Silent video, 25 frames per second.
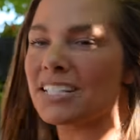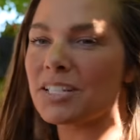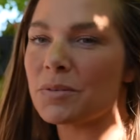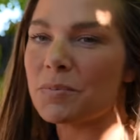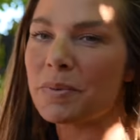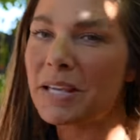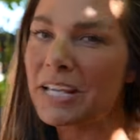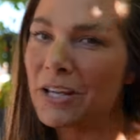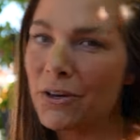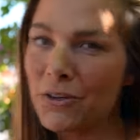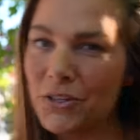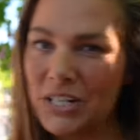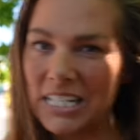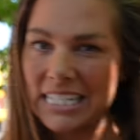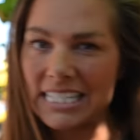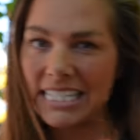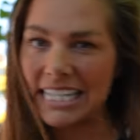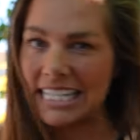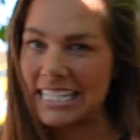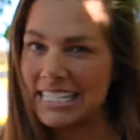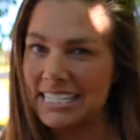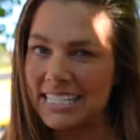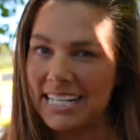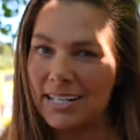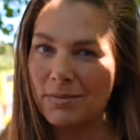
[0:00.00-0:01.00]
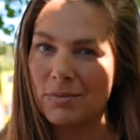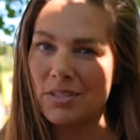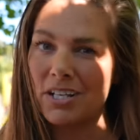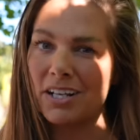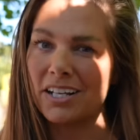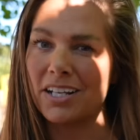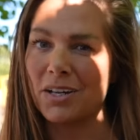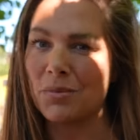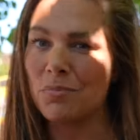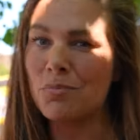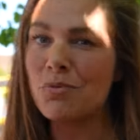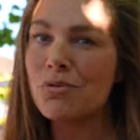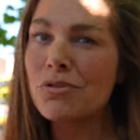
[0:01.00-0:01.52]
to be honest, this seems
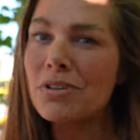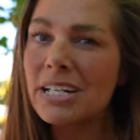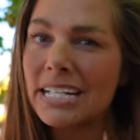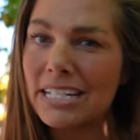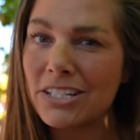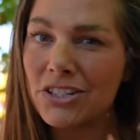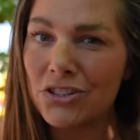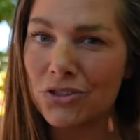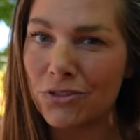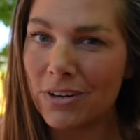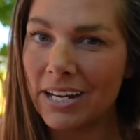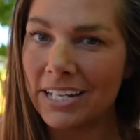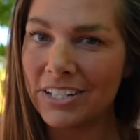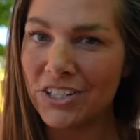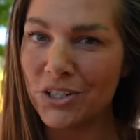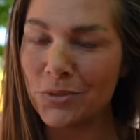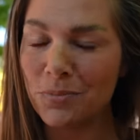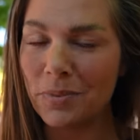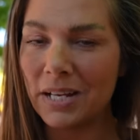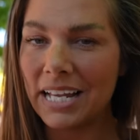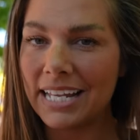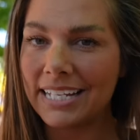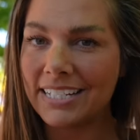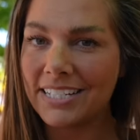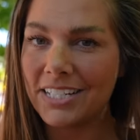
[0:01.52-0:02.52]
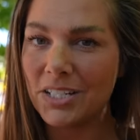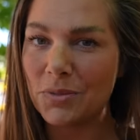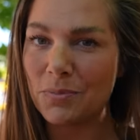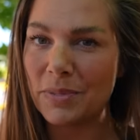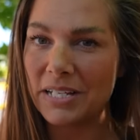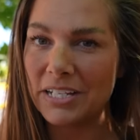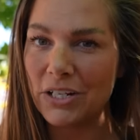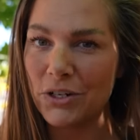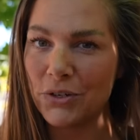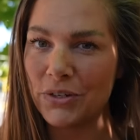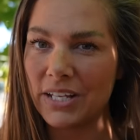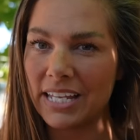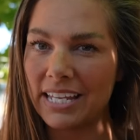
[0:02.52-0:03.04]
like a pretty strange place to be
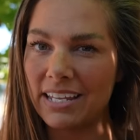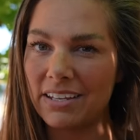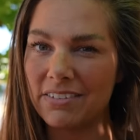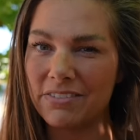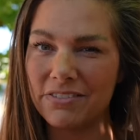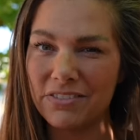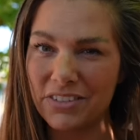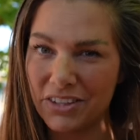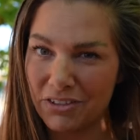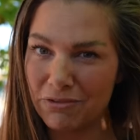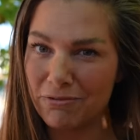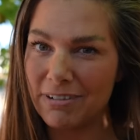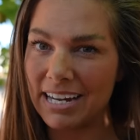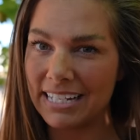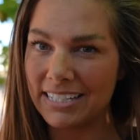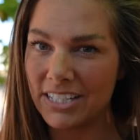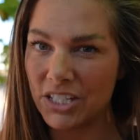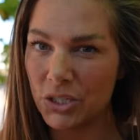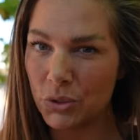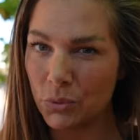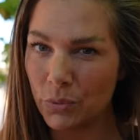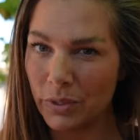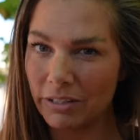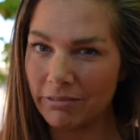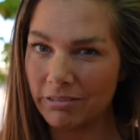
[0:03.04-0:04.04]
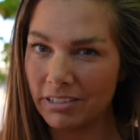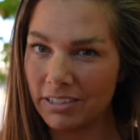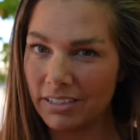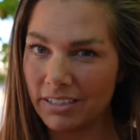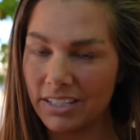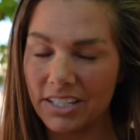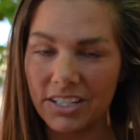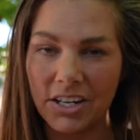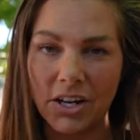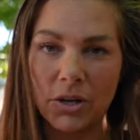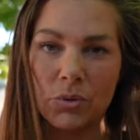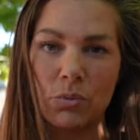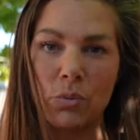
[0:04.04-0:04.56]
looking for the red squirrel,
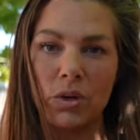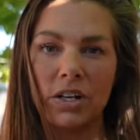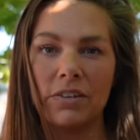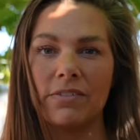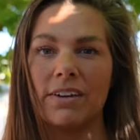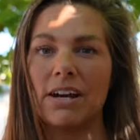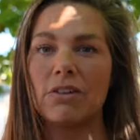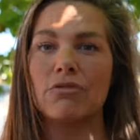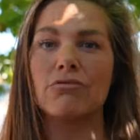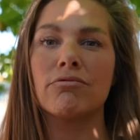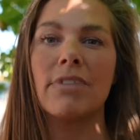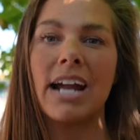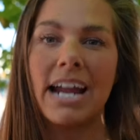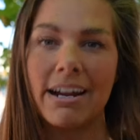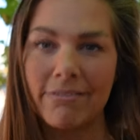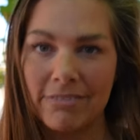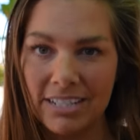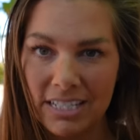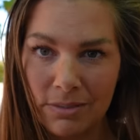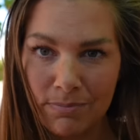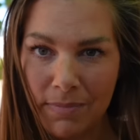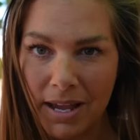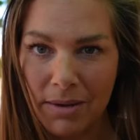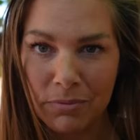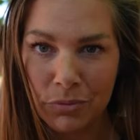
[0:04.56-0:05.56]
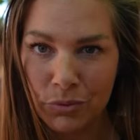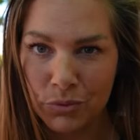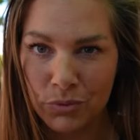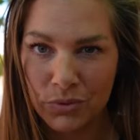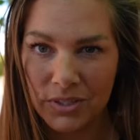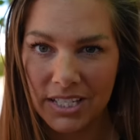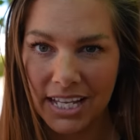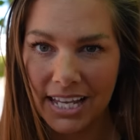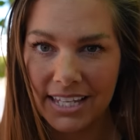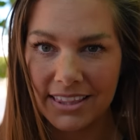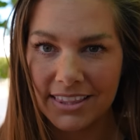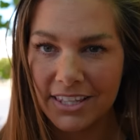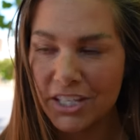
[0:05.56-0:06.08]
you know, one of our rarest mammals
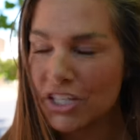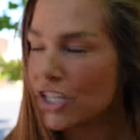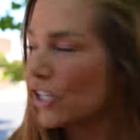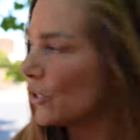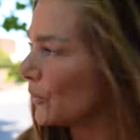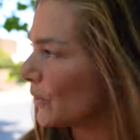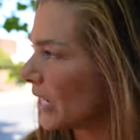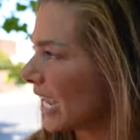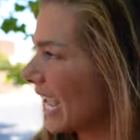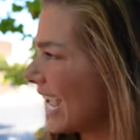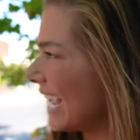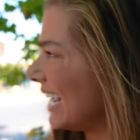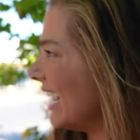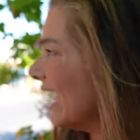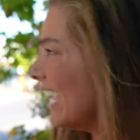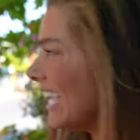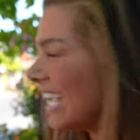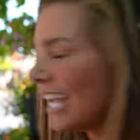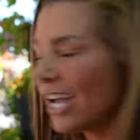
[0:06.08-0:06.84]
in the UK.